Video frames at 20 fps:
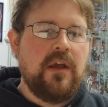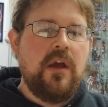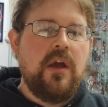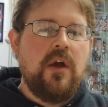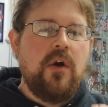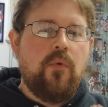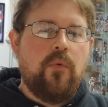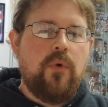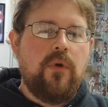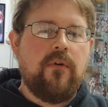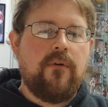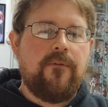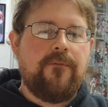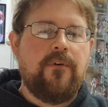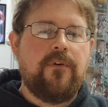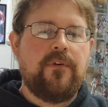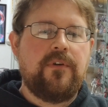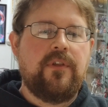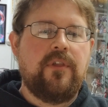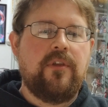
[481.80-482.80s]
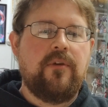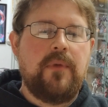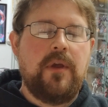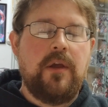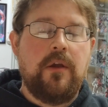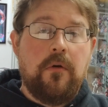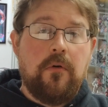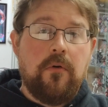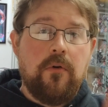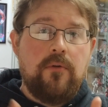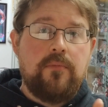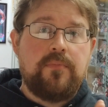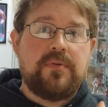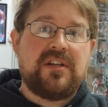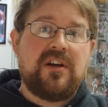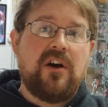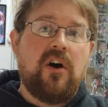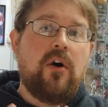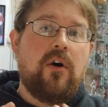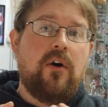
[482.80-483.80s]
we refer to them in groups
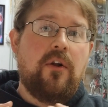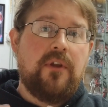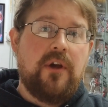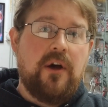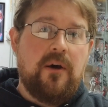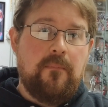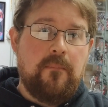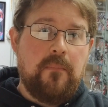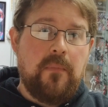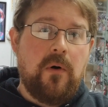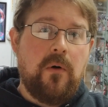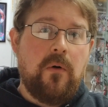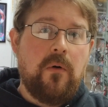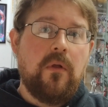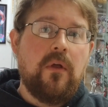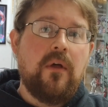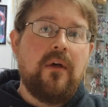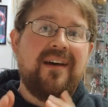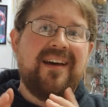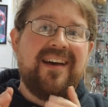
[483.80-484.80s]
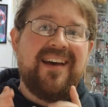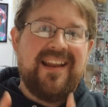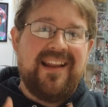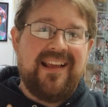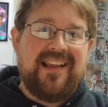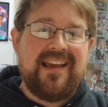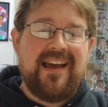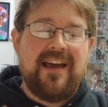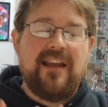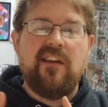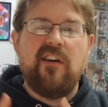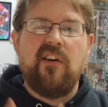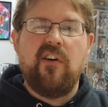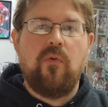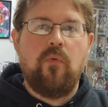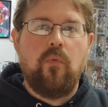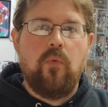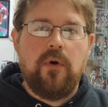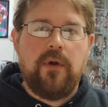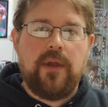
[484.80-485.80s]
called a mole. And again,
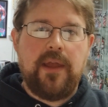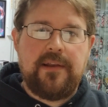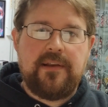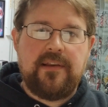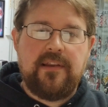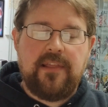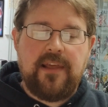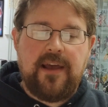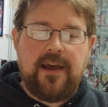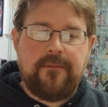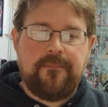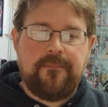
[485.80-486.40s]
we'll get to that.